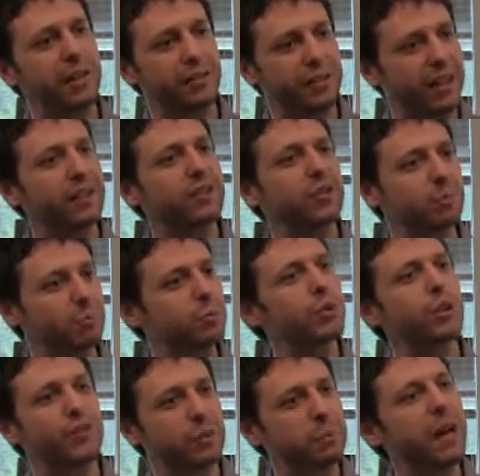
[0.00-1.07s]
and some
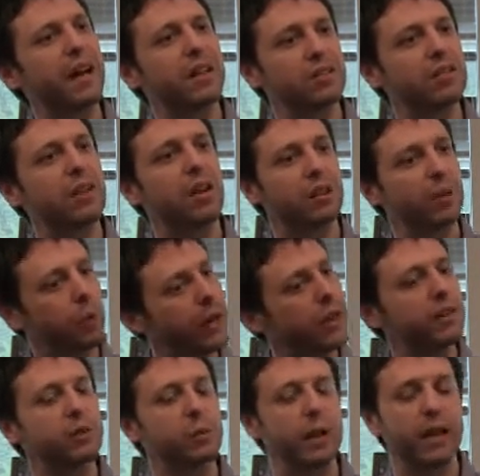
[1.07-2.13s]
service packs along the way
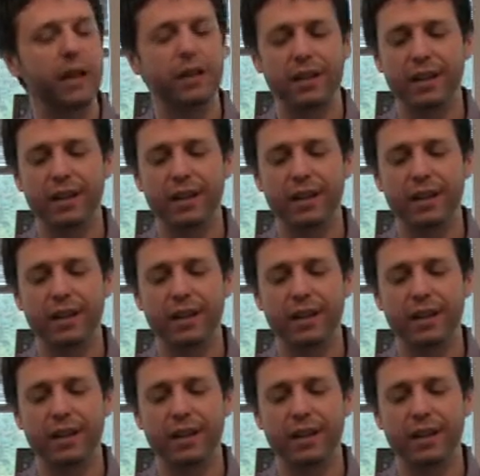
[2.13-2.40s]
as well.